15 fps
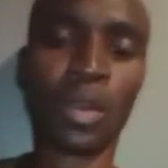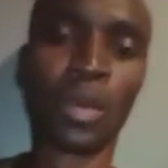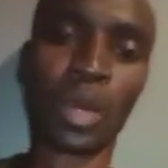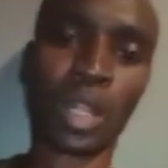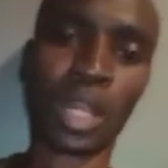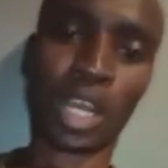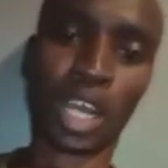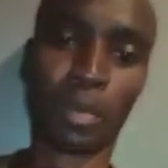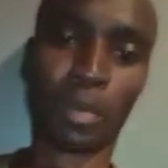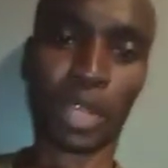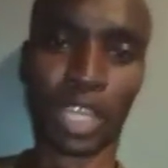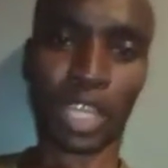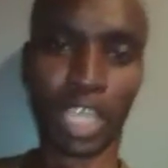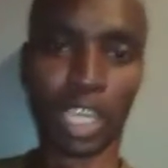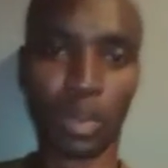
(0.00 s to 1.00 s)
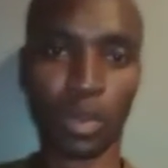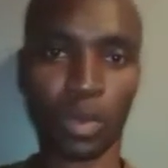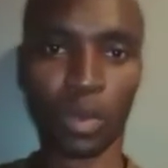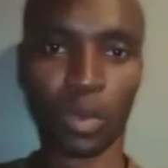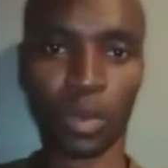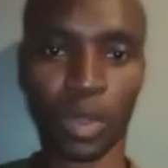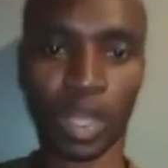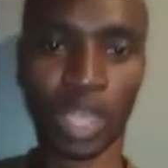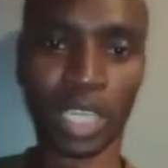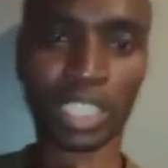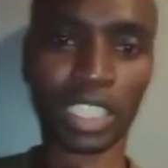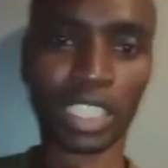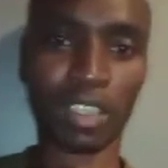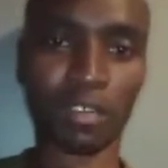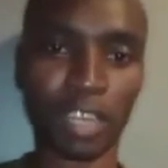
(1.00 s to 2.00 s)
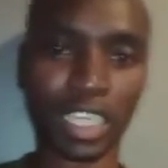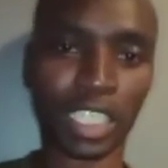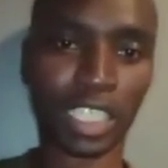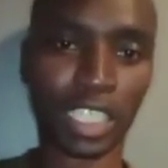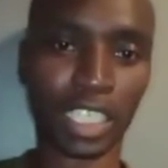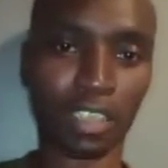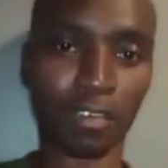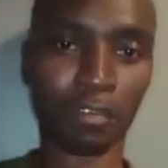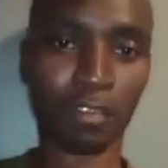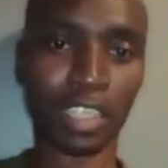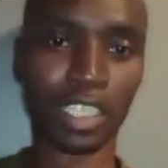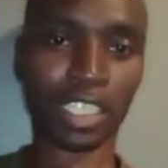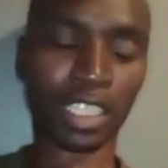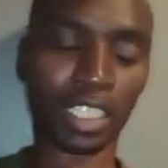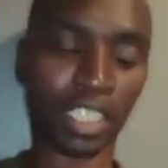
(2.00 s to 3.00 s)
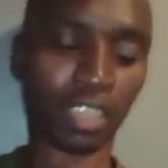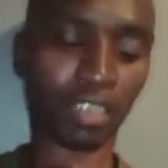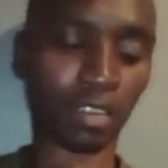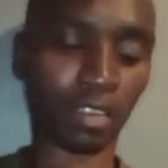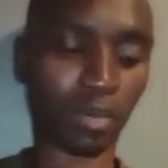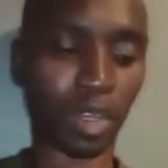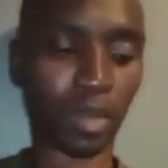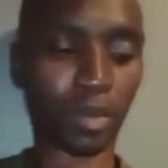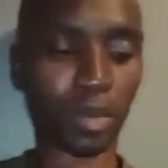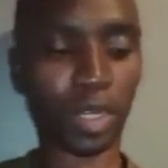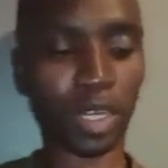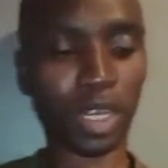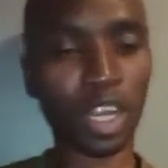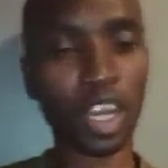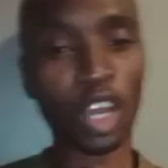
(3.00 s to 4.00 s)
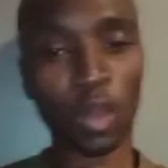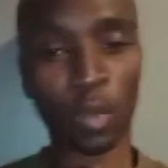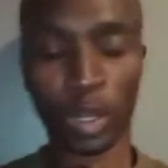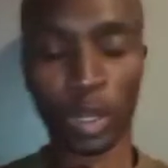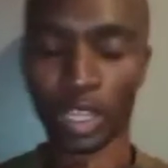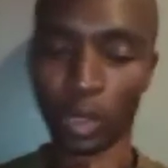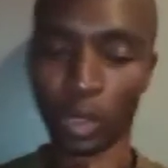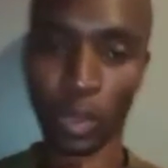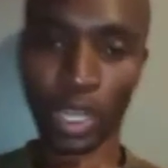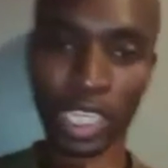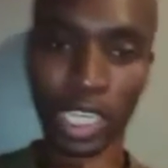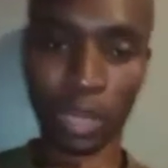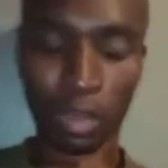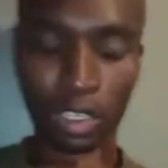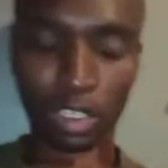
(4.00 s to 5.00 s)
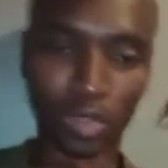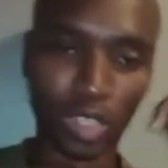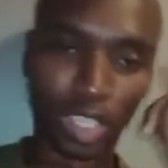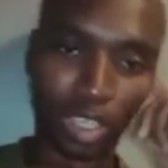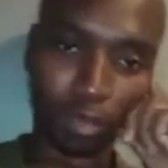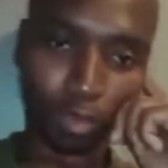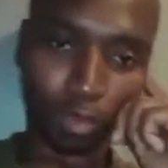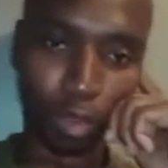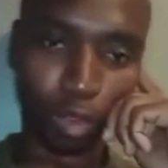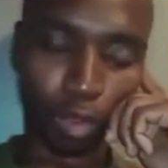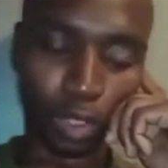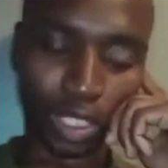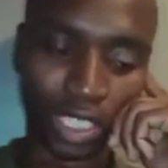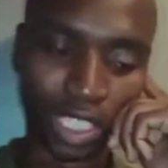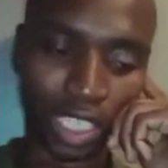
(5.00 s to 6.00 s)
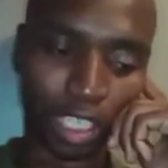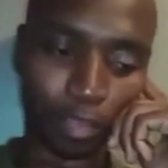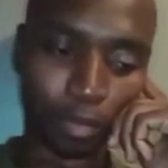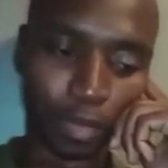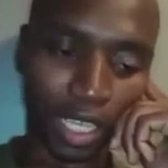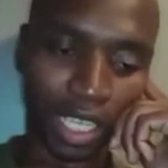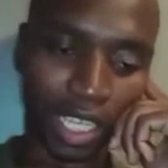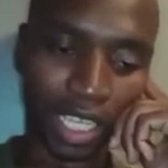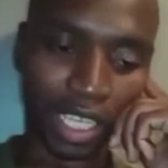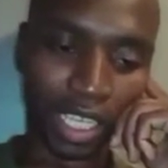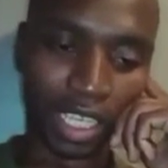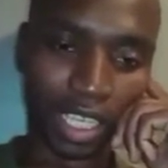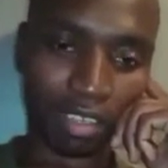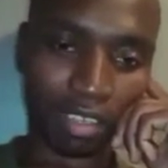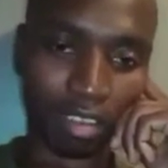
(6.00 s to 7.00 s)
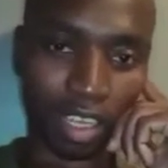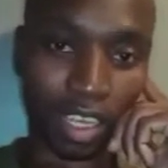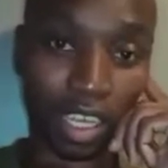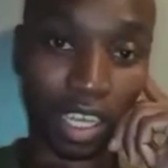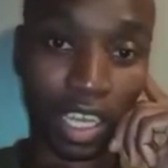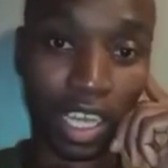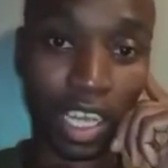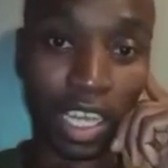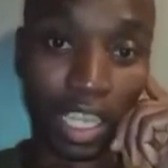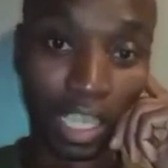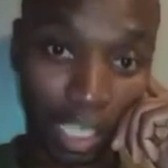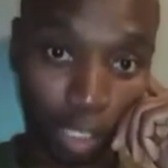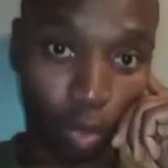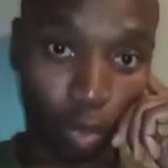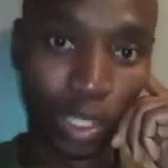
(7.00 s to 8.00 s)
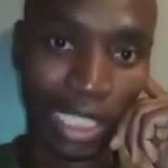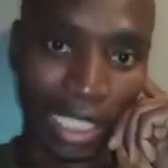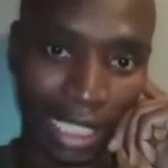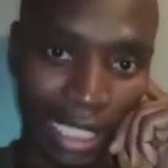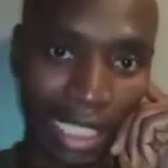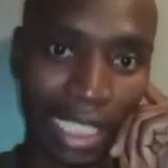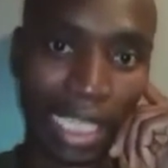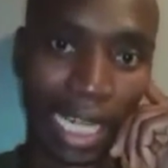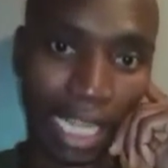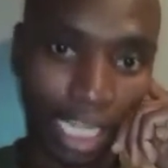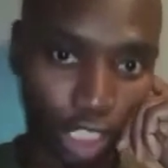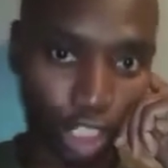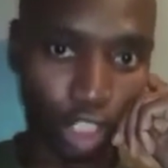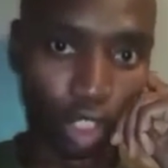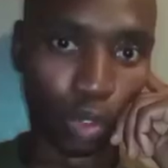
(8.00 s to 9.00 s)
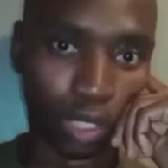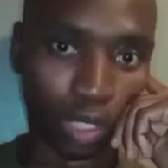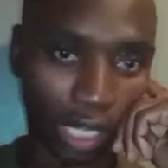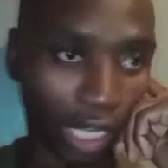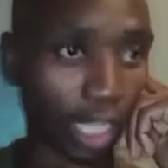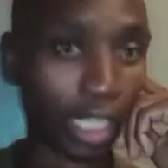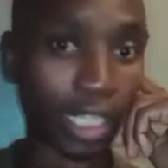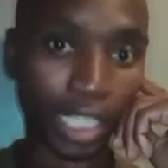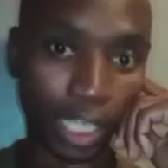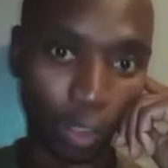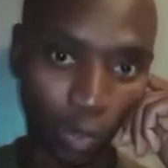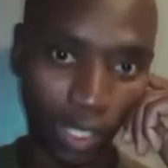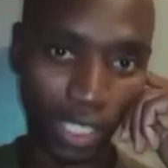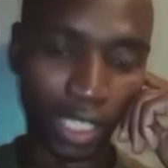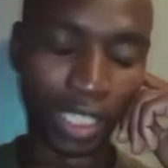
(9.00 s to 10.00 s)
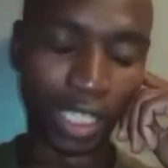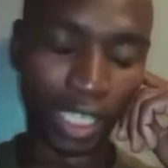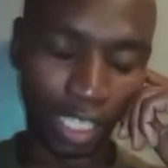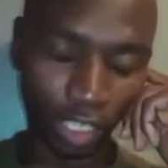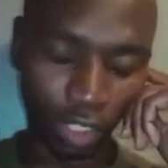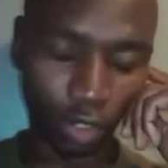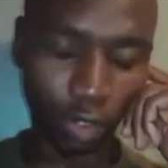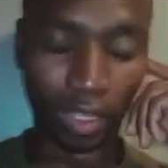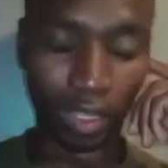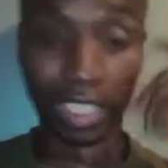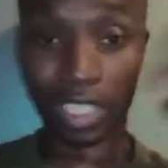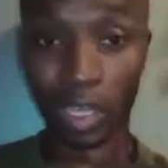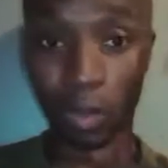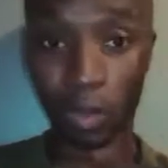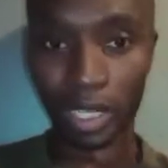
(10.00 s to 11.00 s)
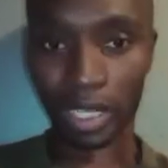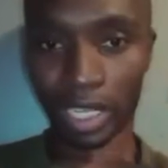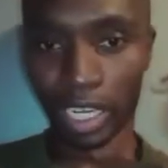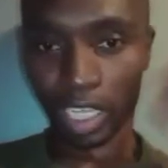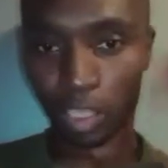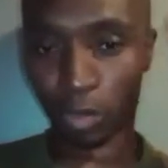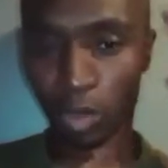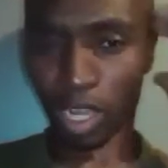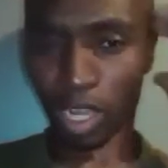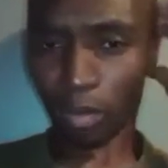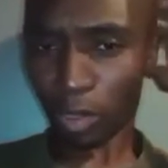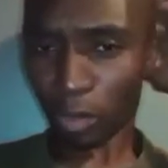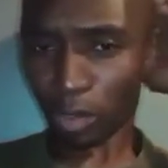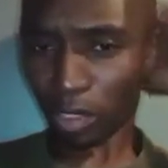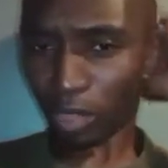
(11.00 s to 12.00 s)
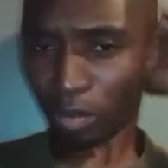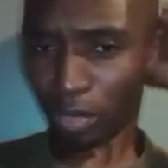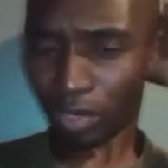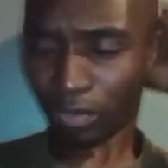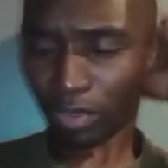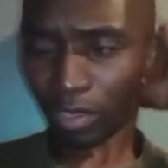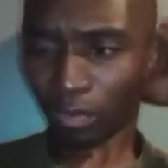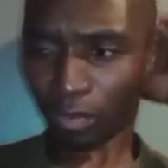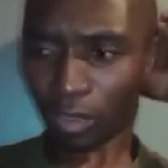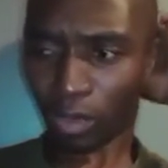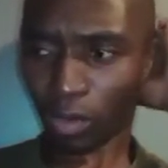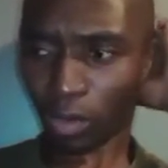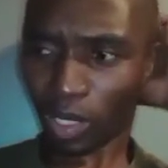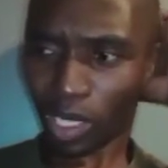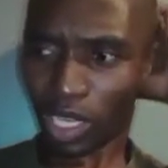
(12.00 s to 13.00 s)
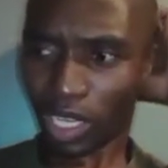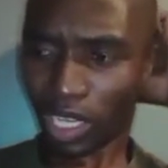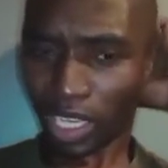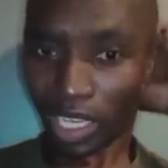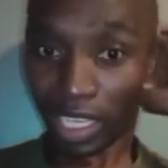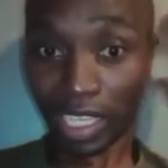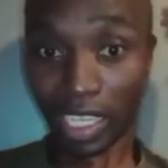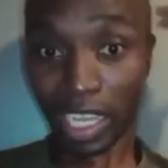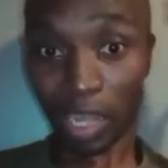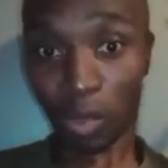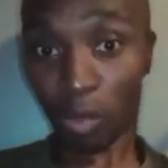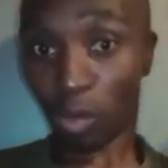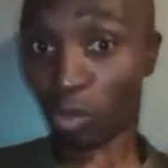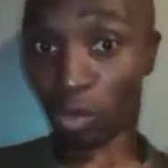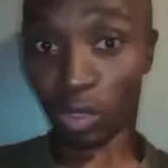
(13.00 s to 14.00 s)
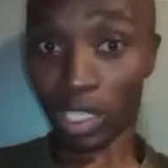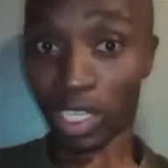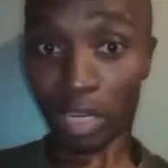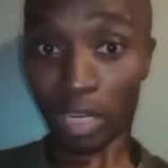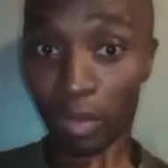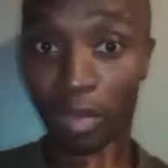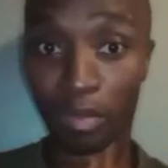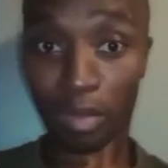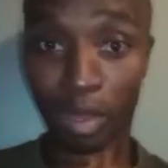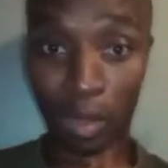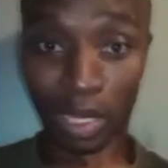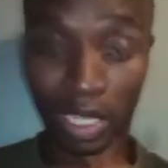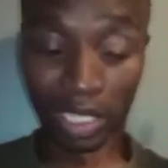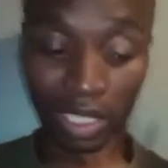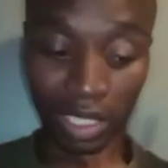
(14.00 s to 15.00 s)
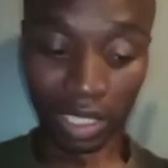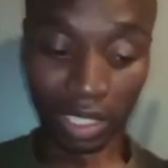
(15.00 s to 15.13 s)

Welcome again. We are still fighting inflation in Zimbabwe. Well, the word I was looking for concerning banking is liquidity ratio. Liquidity ratio. That's the word that I spoke about in the previous video, and I could not remember what it.